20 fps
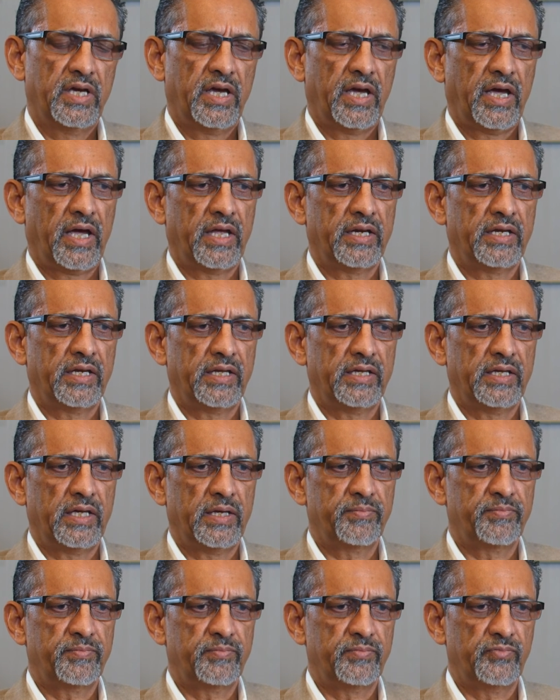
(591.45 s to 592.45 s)
And
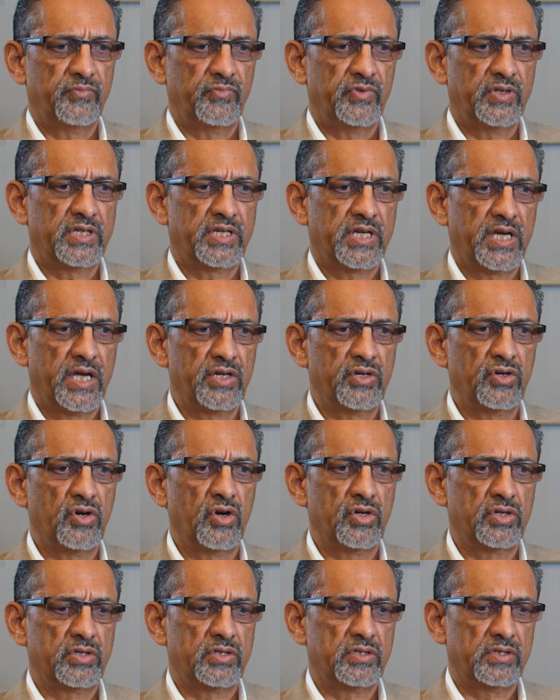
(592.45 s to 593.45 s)
if we
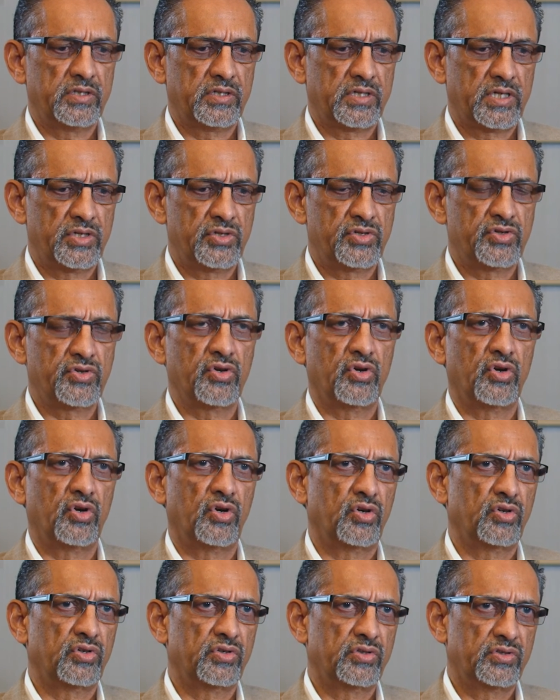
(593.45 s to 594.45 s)
cannot
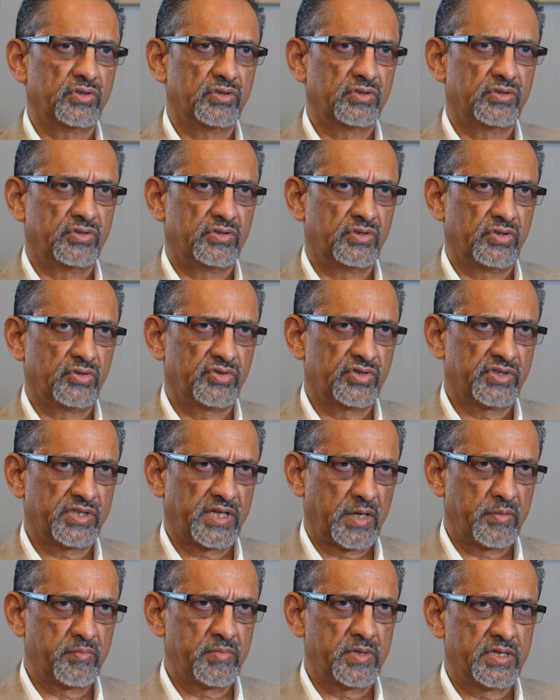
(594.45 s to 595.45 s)
control those
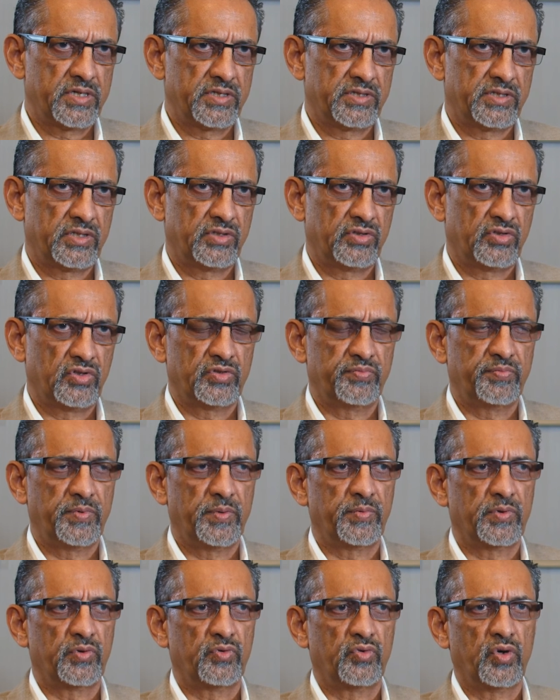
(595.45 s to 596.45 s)
scammers and those
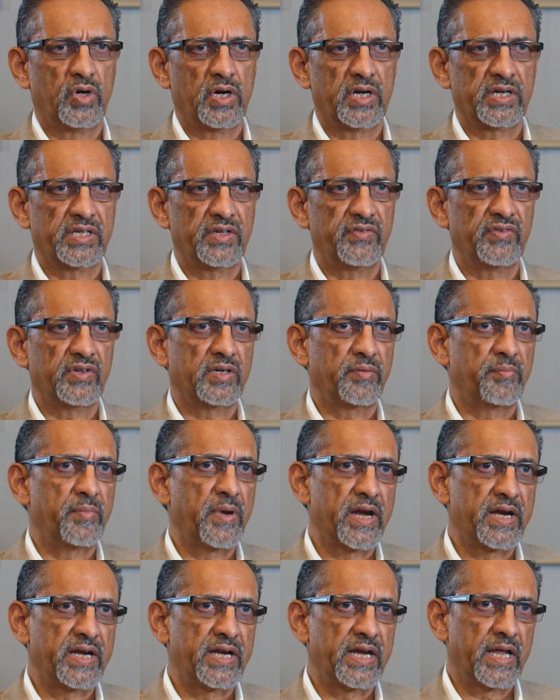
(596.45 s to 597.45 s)
people who are giving a
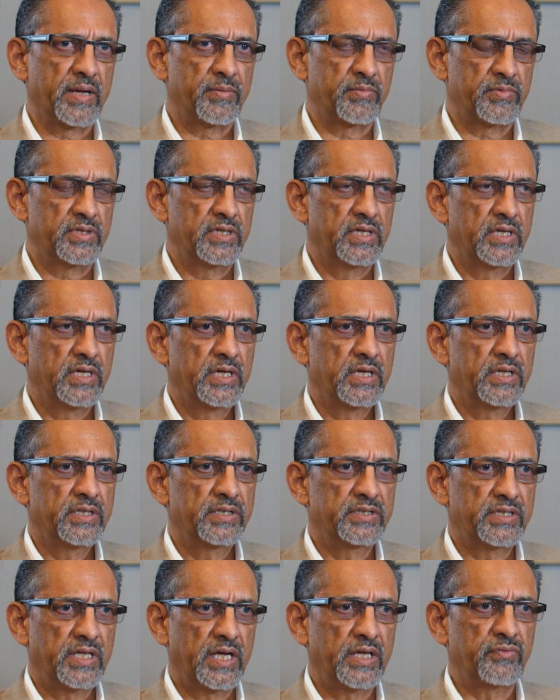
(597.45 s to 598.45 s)
bad name
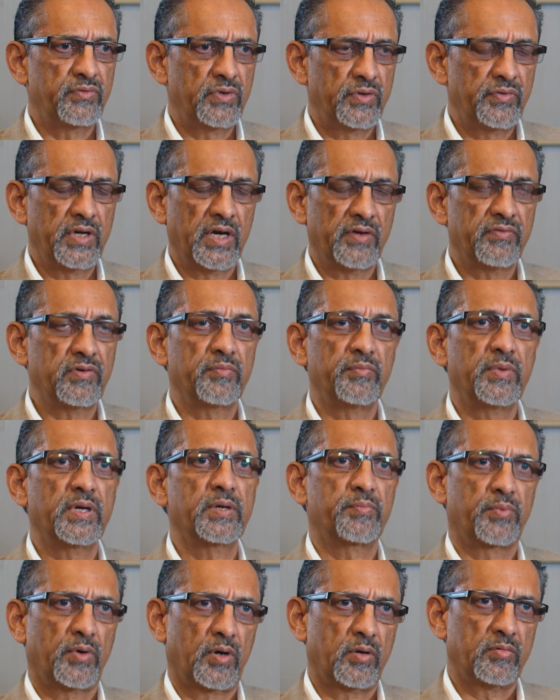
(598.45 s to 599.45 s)
then we will have a
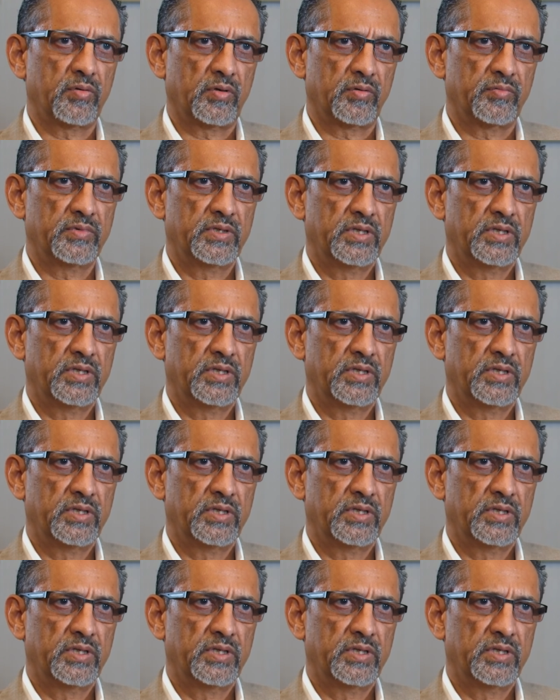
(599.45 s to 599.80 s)
big problem.